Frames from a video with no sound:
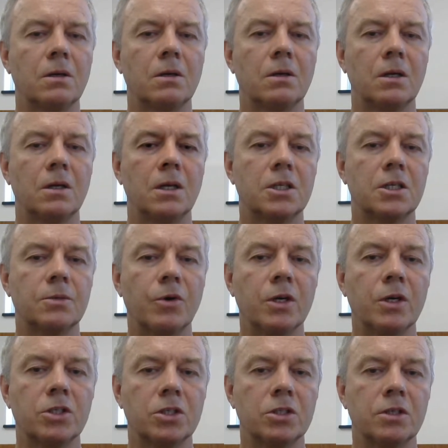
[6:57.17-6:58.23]

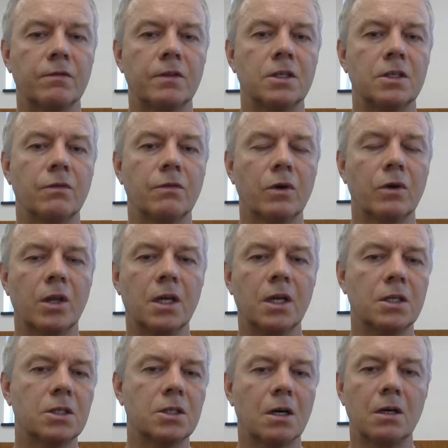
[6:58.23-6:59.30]
expressions of these 4 things that
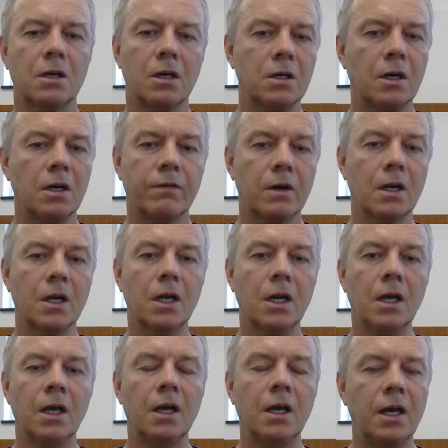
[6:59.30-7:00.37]
are done differently.
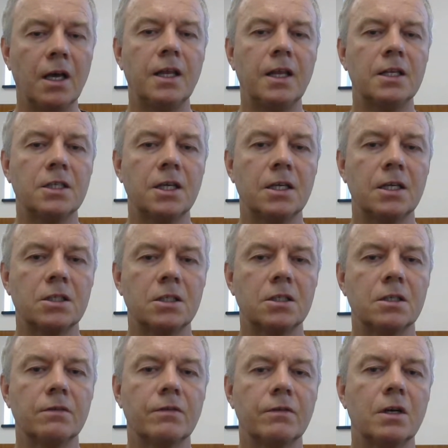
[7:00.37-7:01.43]
And that's the essence of
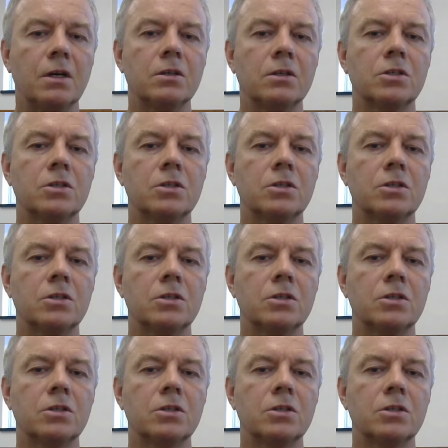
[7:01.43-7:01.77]
culture.